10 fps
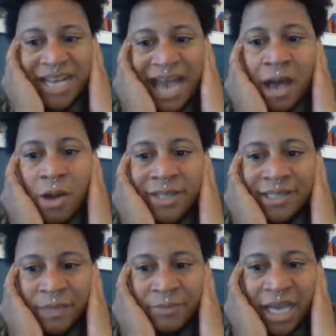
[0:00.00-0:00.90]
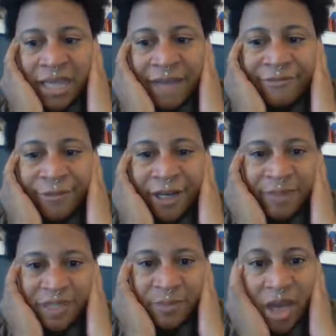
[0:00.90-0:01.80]
but now it seems like that
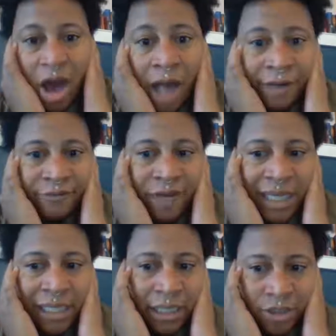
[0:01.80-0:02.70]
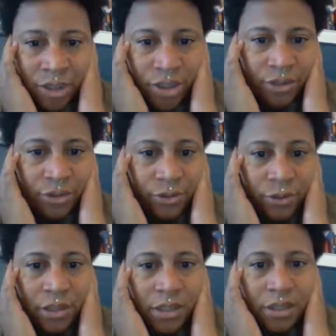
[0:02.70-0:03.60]
freedom has been codified
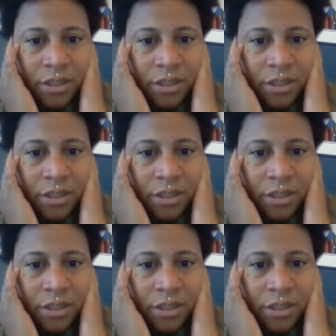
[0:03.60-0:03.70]
into